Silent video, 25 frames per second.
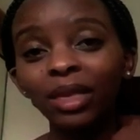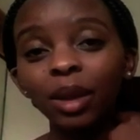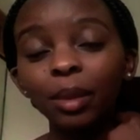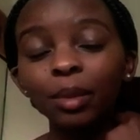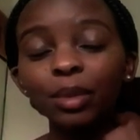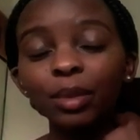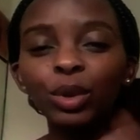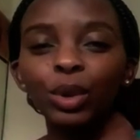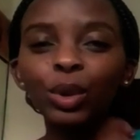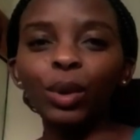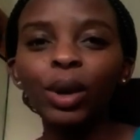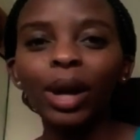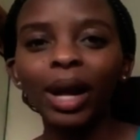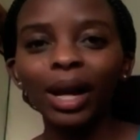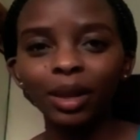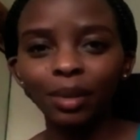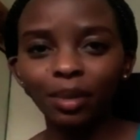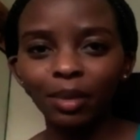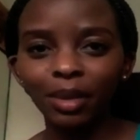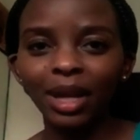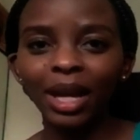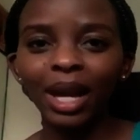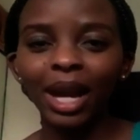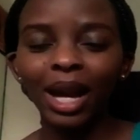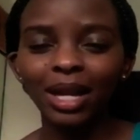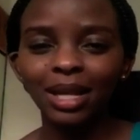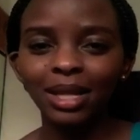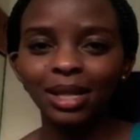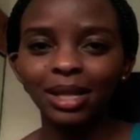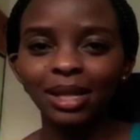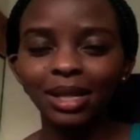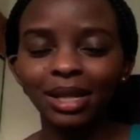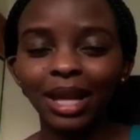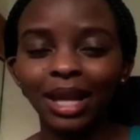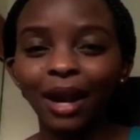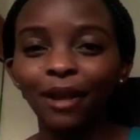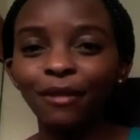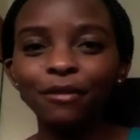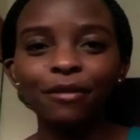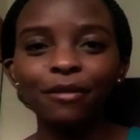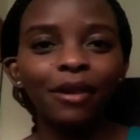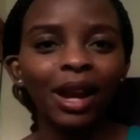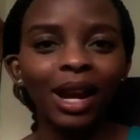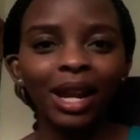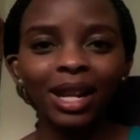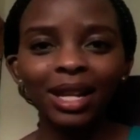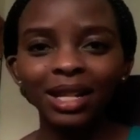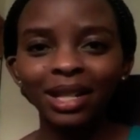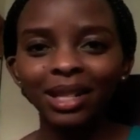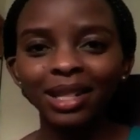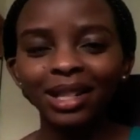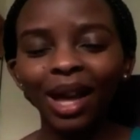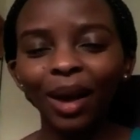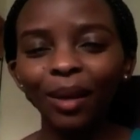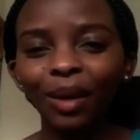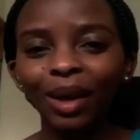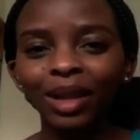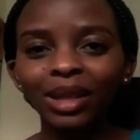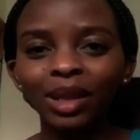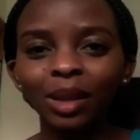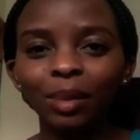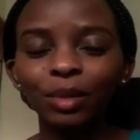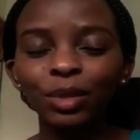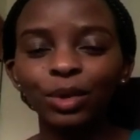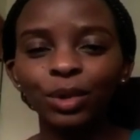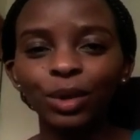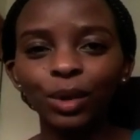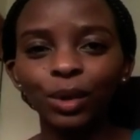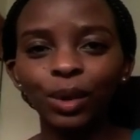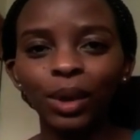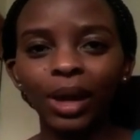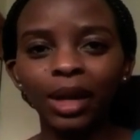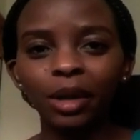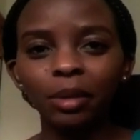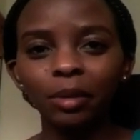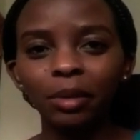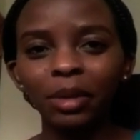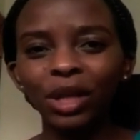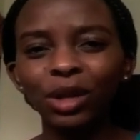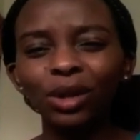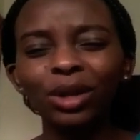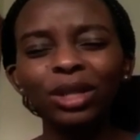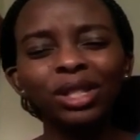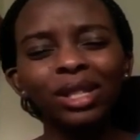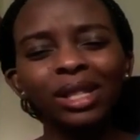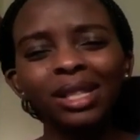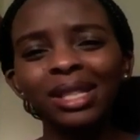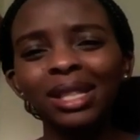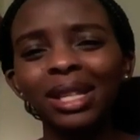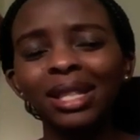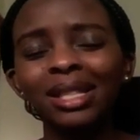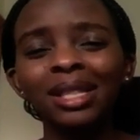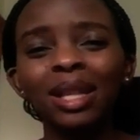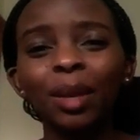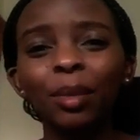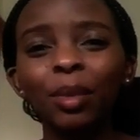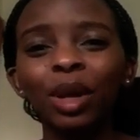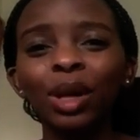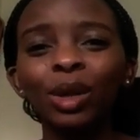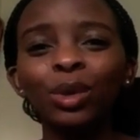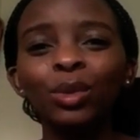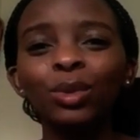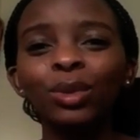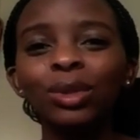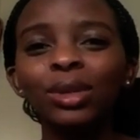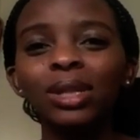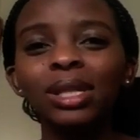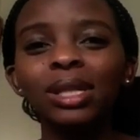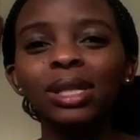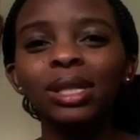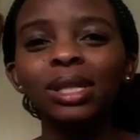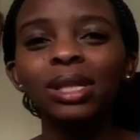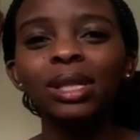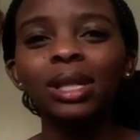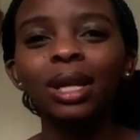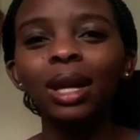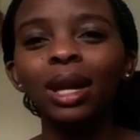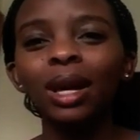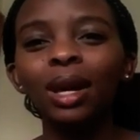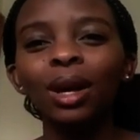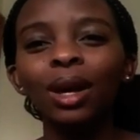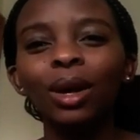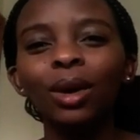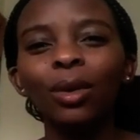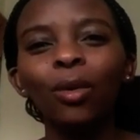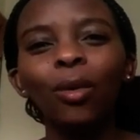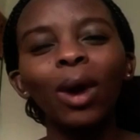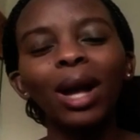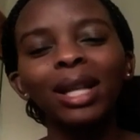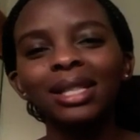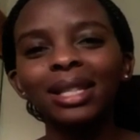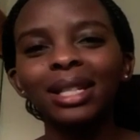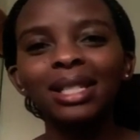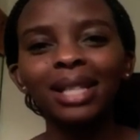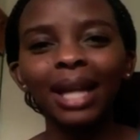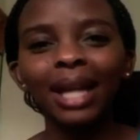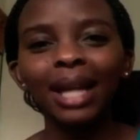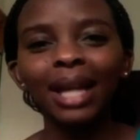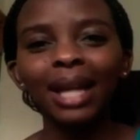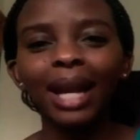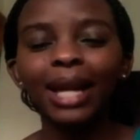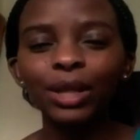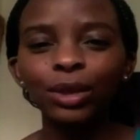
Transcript: to look at me as their friend. I want them to look at me not just as someone who has a title.